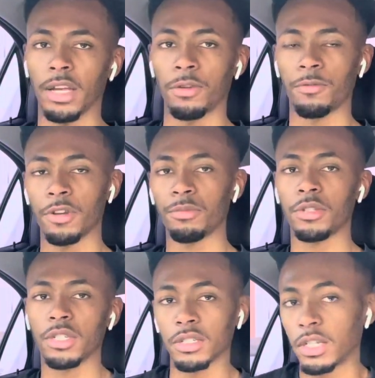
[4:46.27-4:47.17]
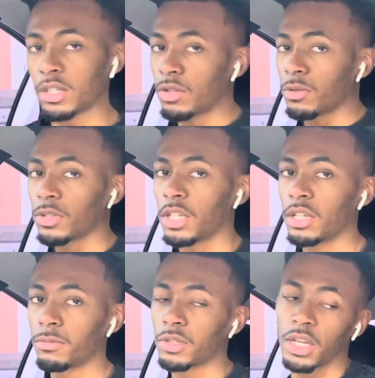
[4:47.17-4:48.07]
like, you feel me, just get
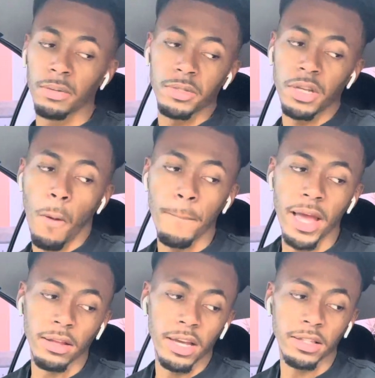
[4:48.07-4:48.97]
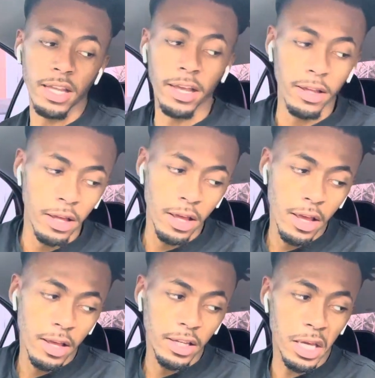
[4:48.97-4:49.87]
them to your back like that.
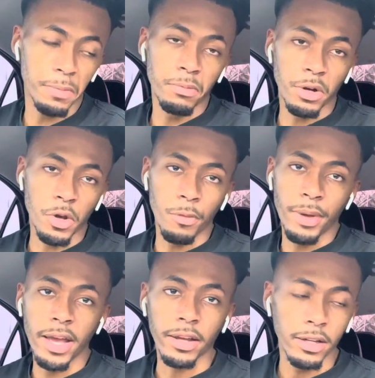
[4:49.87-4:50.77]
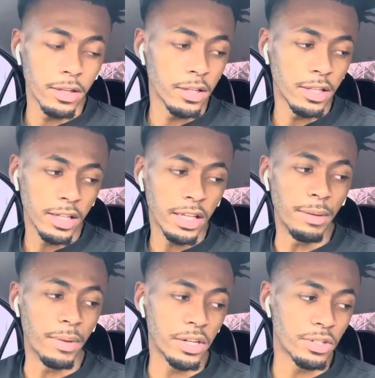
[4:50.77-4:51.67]
Keep them on your back
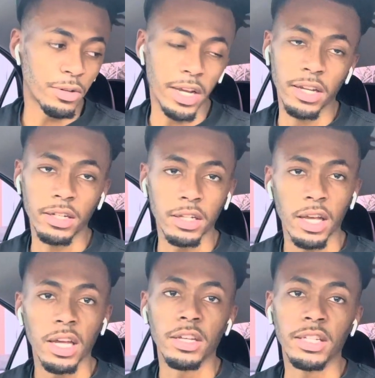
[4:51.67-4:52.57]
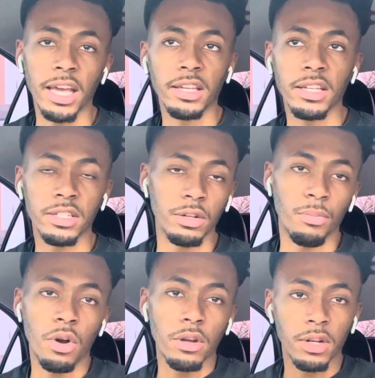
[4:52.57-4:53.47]
and make sure they can't get to the
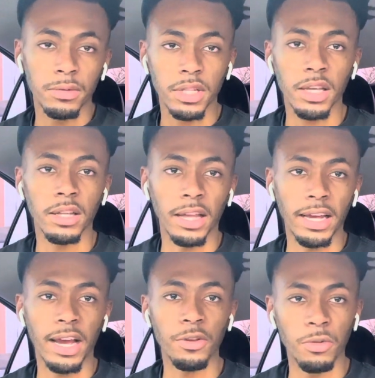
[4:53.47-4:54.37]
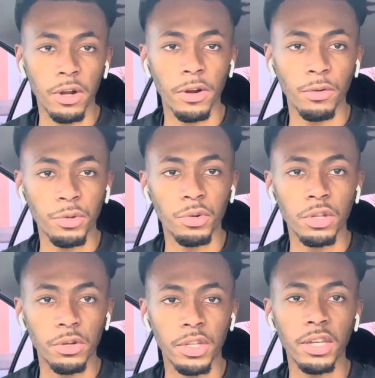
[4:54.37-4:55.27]
ball. You know what I'm saying? Like how you learn when you a
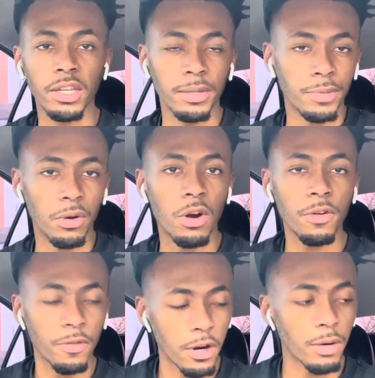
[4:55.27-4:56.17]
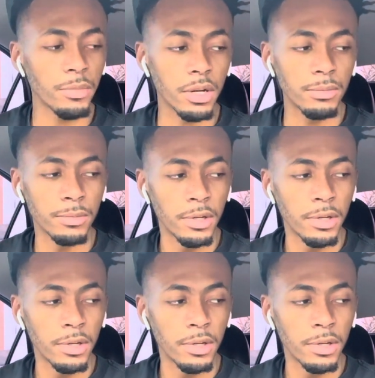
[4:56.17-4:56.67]
little kid, keep your off arm up